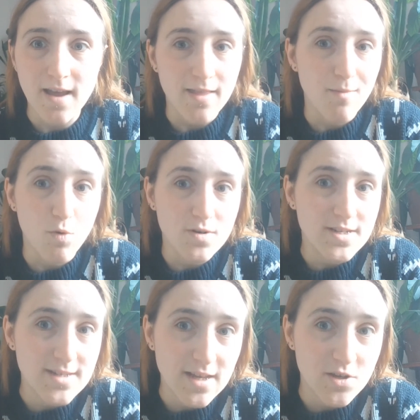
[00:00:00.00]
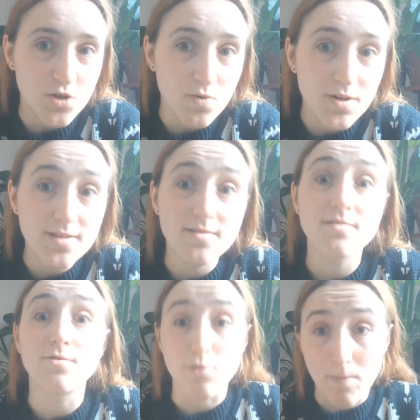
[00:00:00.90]
and the more details you notice,
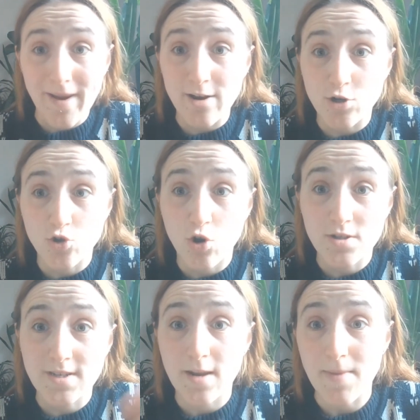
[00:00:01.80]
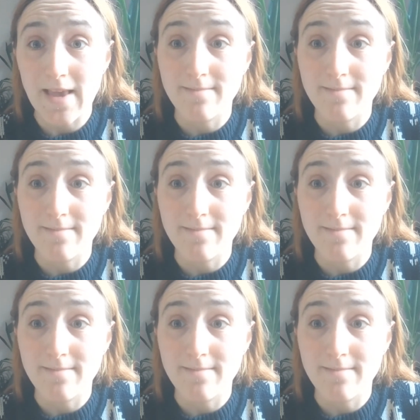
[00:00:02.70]
the better your drawing's going to be.